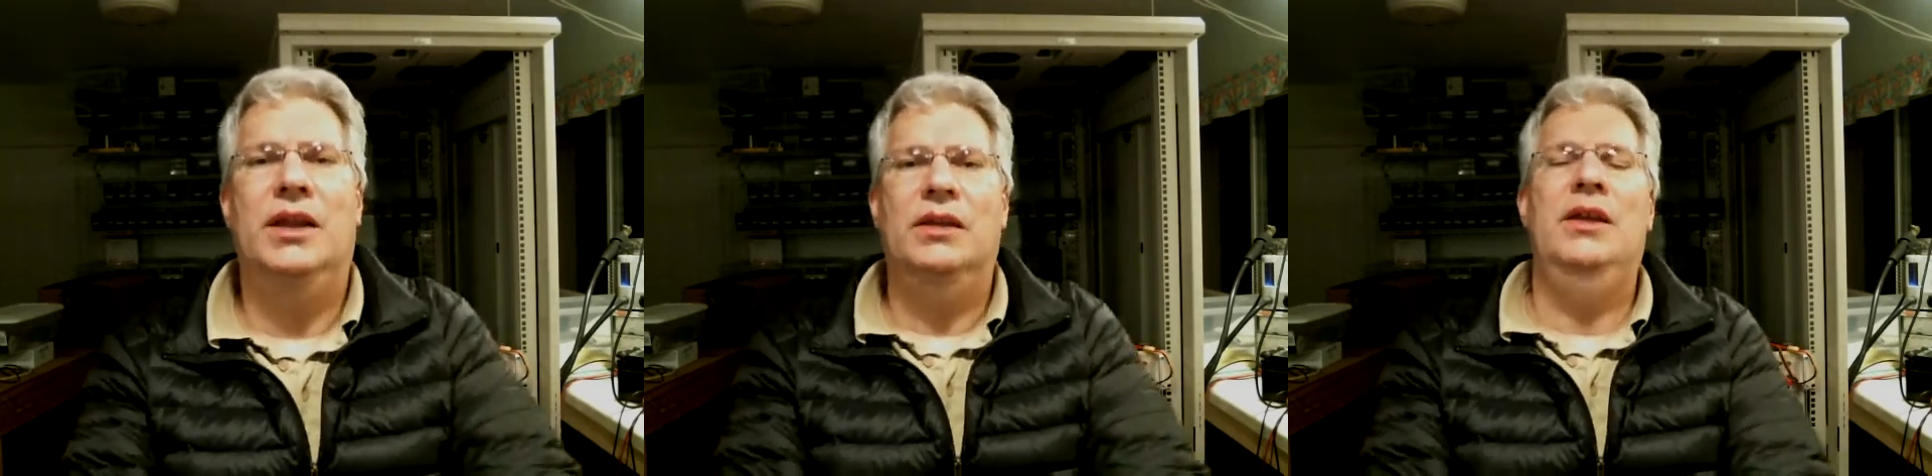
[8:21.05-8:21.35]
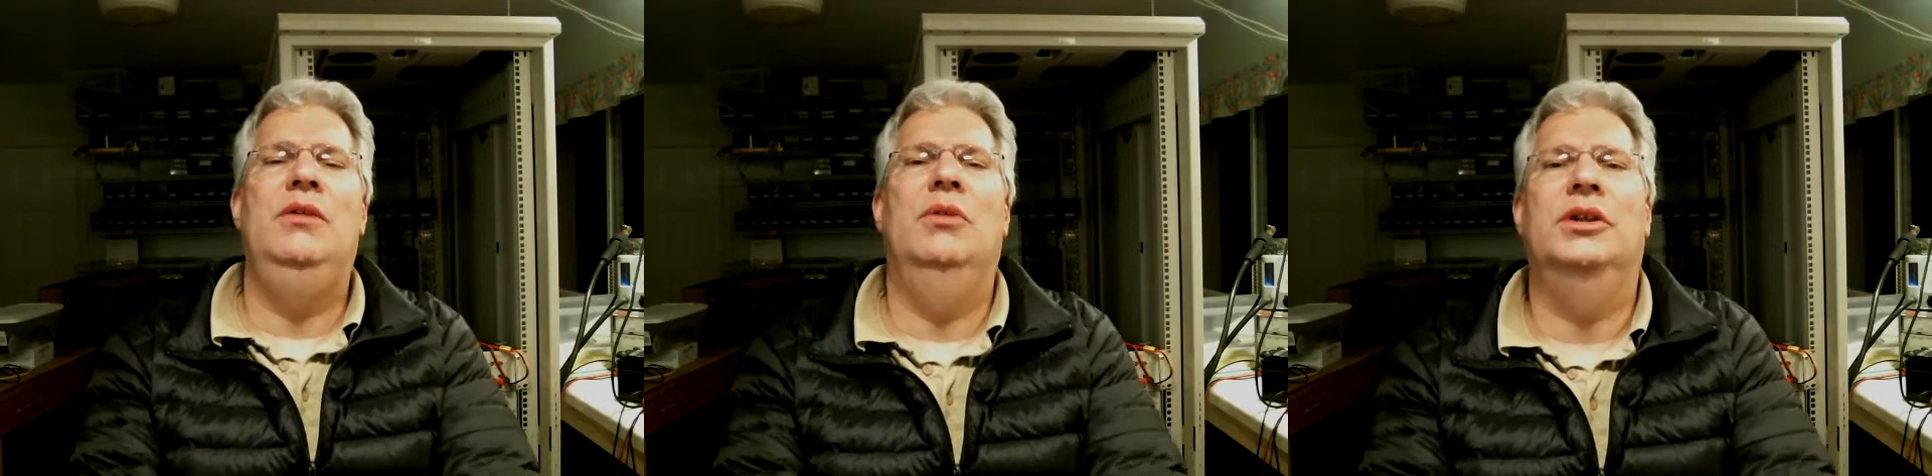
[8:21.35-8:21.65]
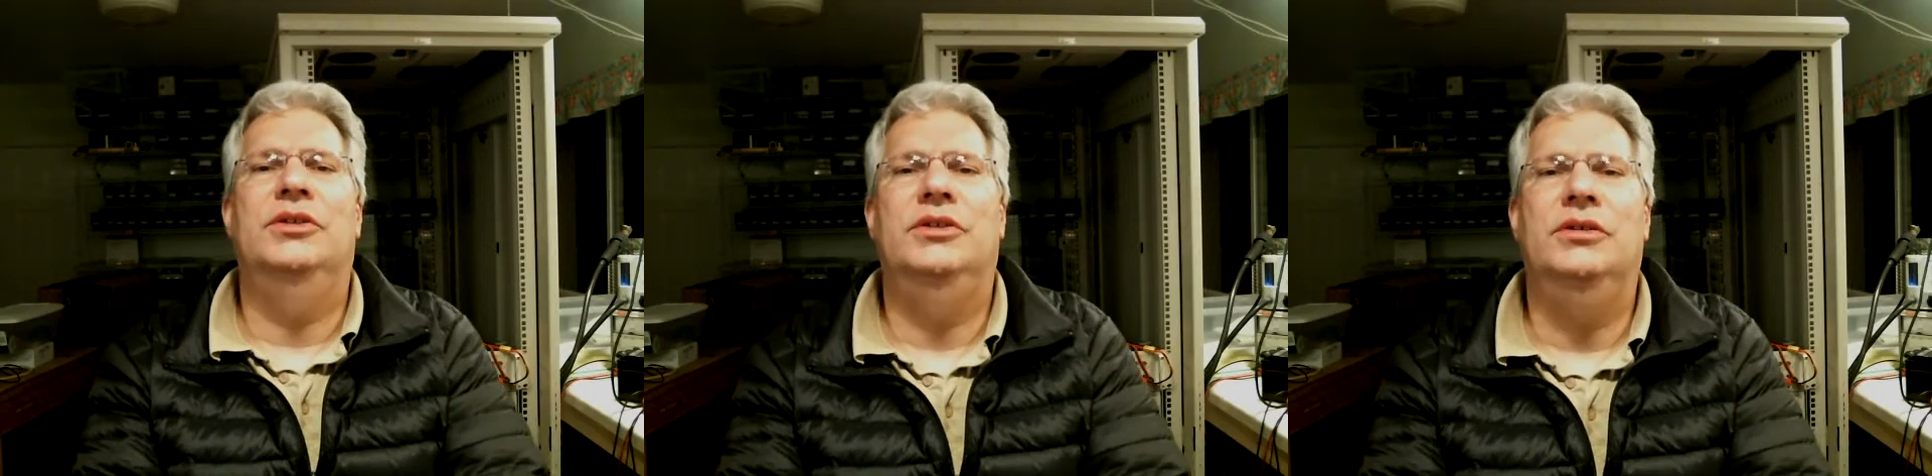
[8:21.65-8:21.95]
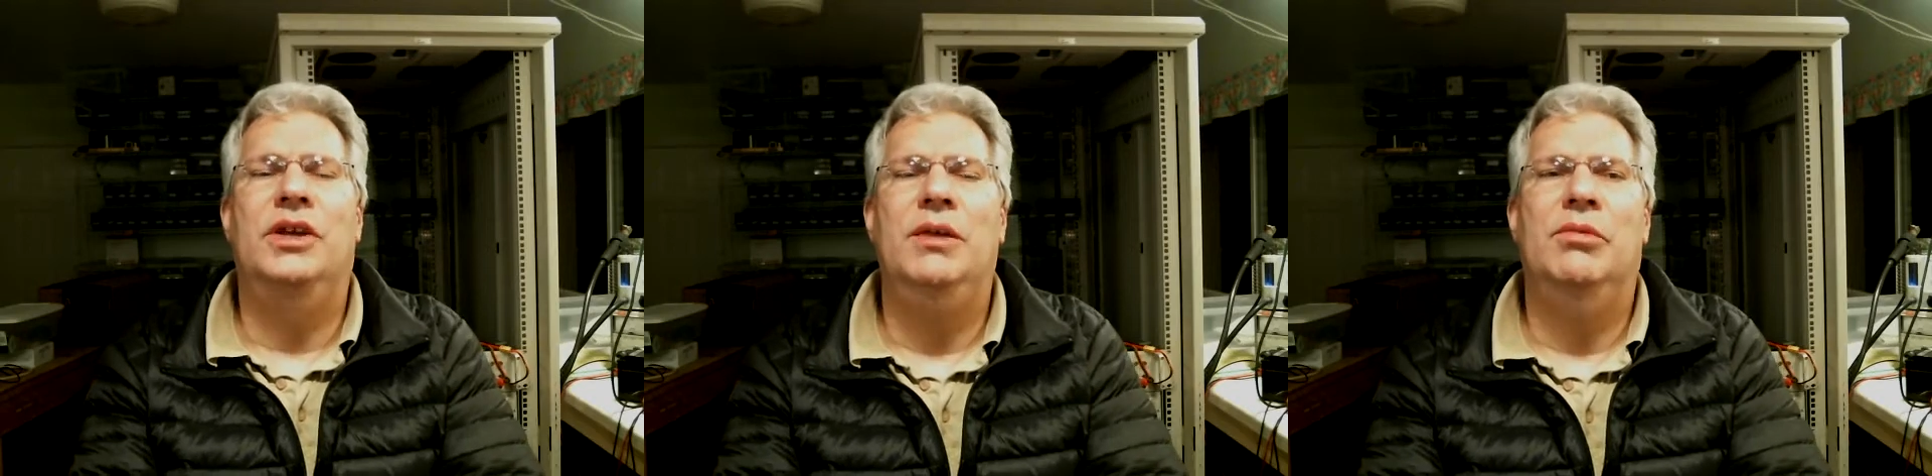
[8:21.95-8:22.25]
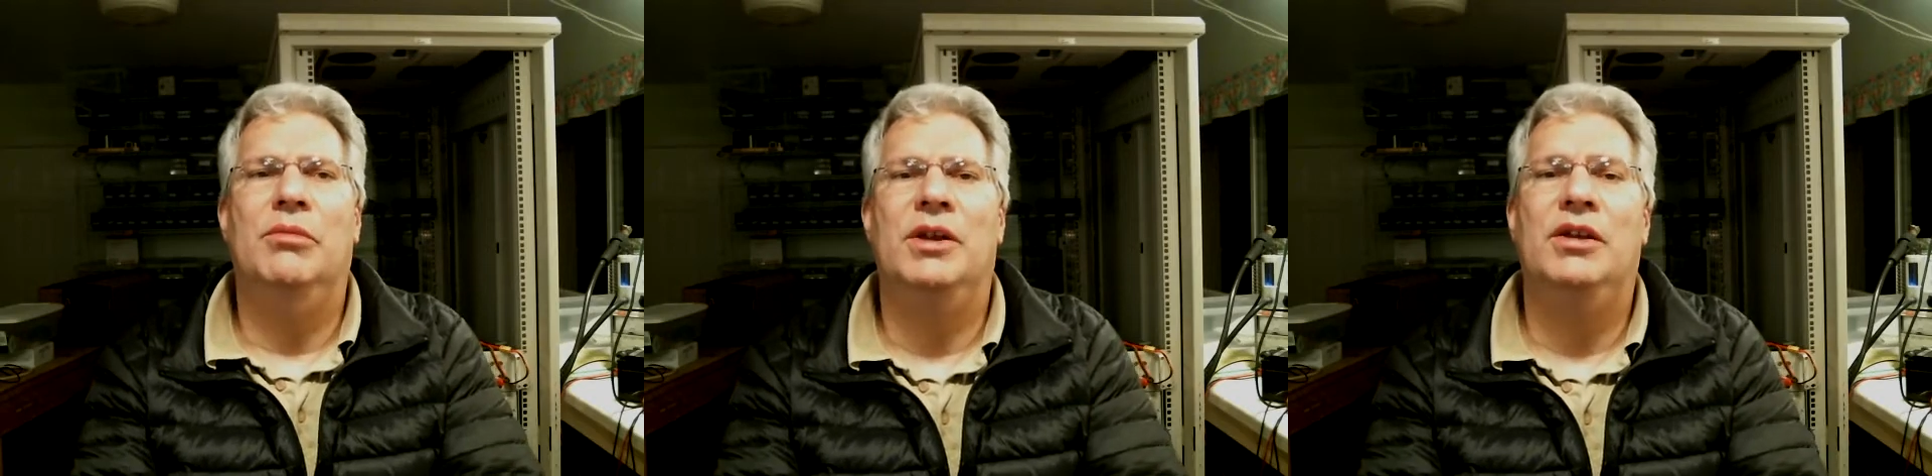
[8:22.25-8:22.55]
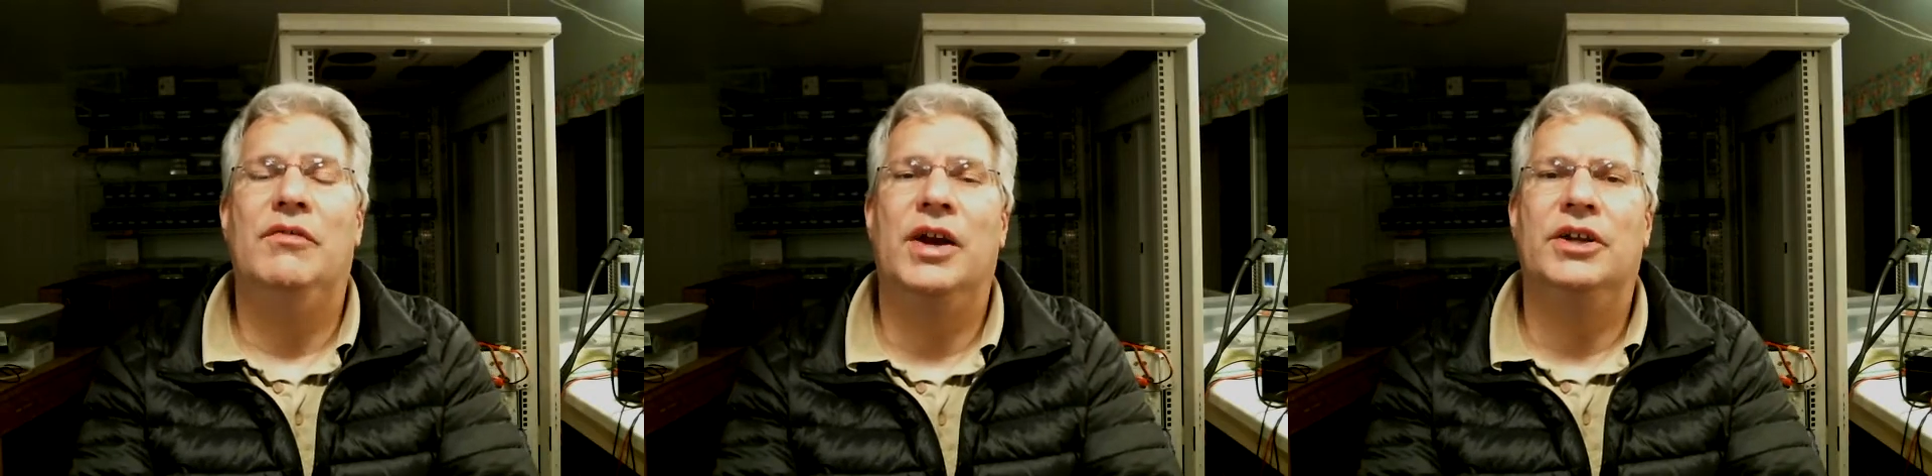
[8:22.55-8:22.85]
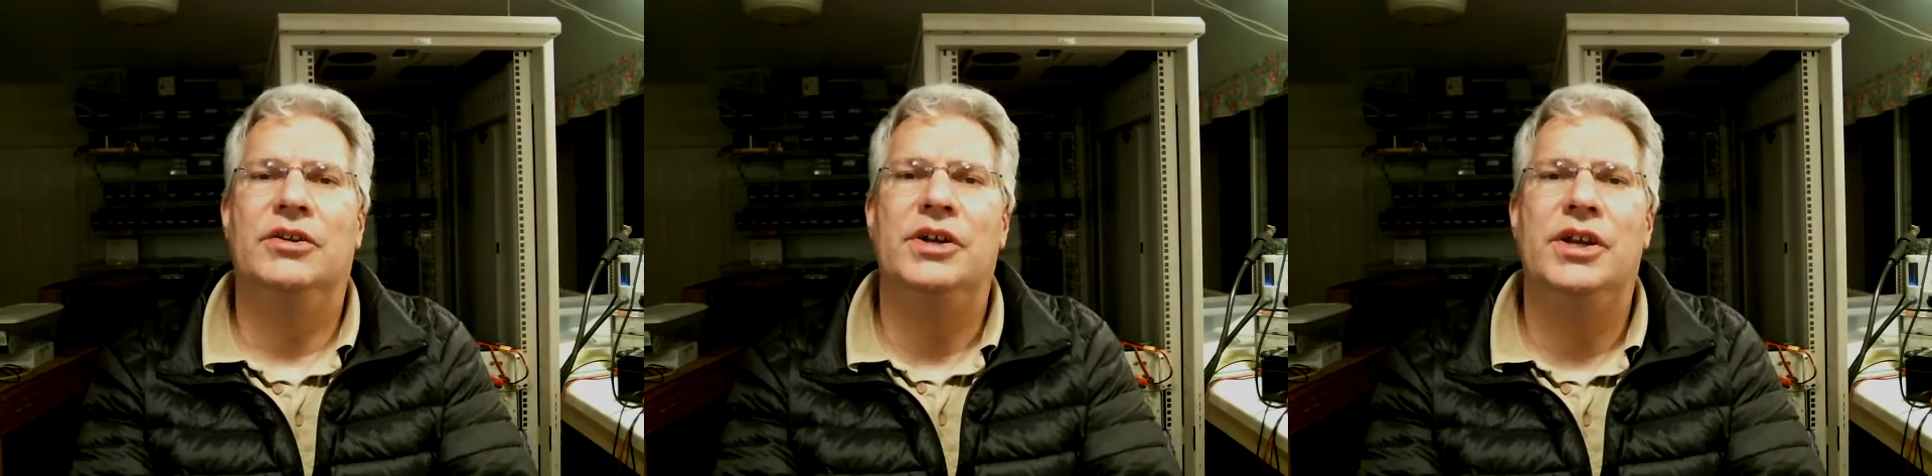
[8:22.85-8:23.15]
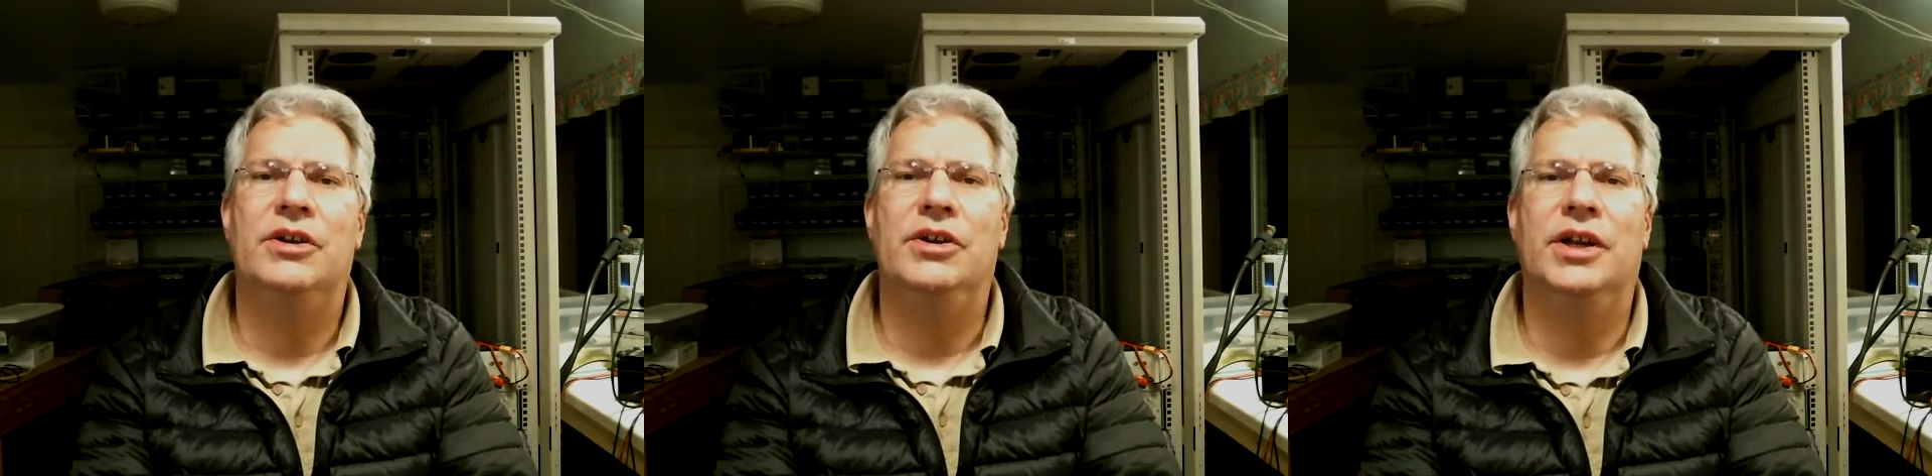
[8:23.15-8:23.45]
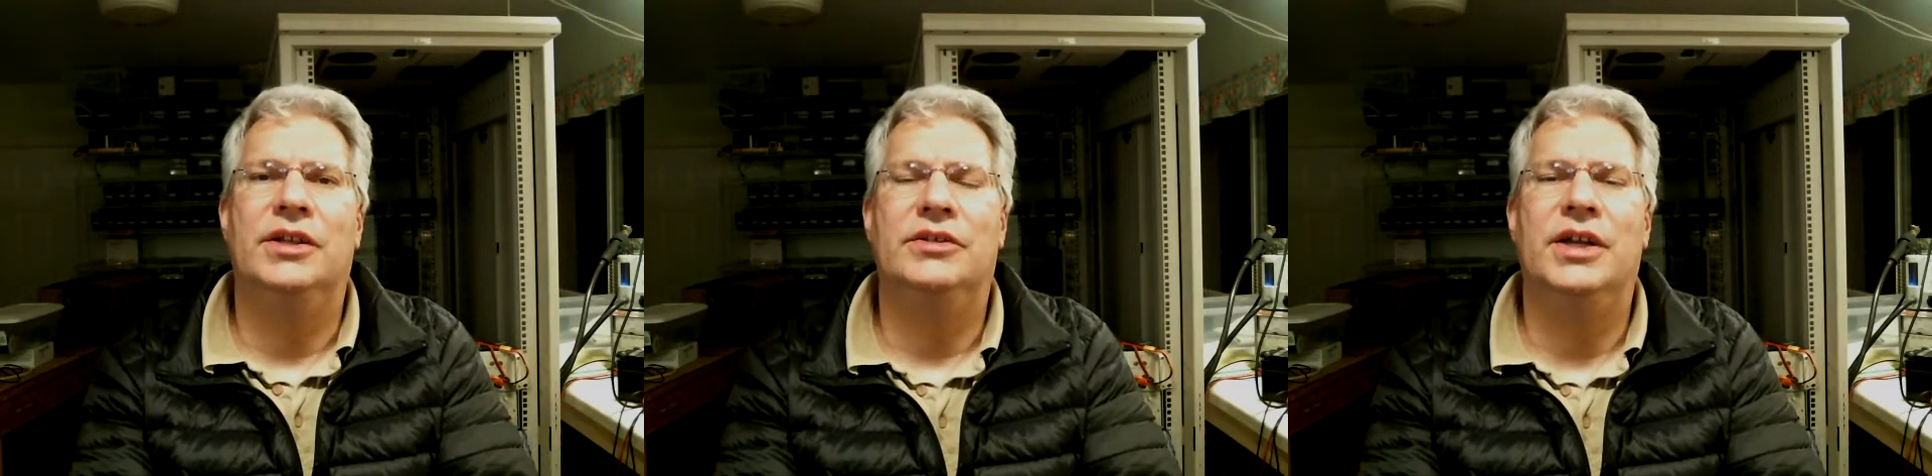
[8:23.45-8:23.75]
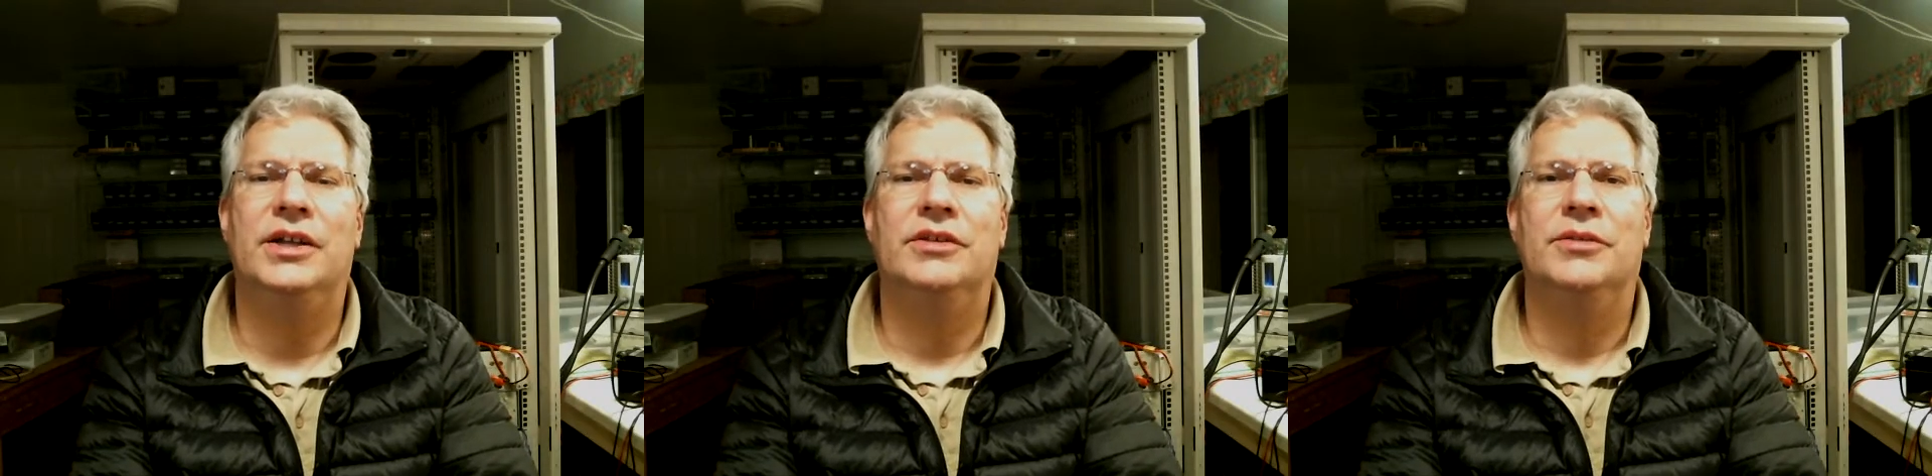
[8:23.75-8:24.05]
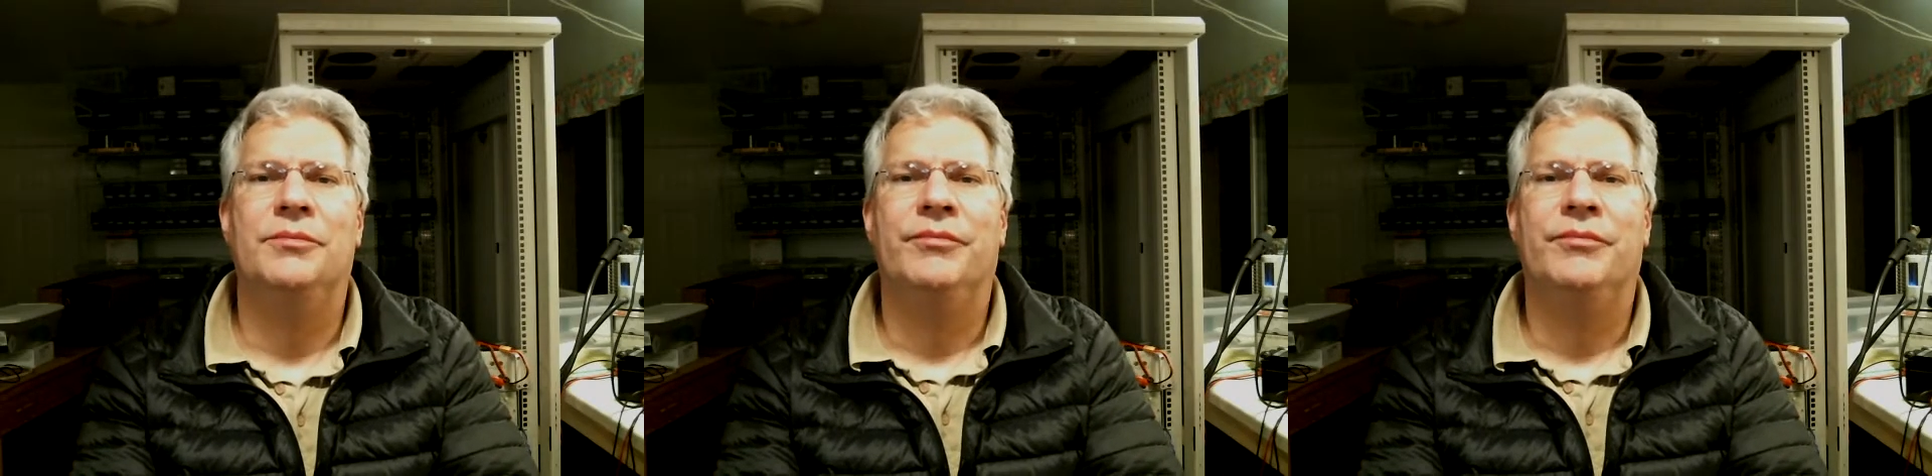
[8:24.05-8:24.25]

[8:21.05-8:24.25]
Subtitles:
and he wants to keep the manufacturing here in the United States.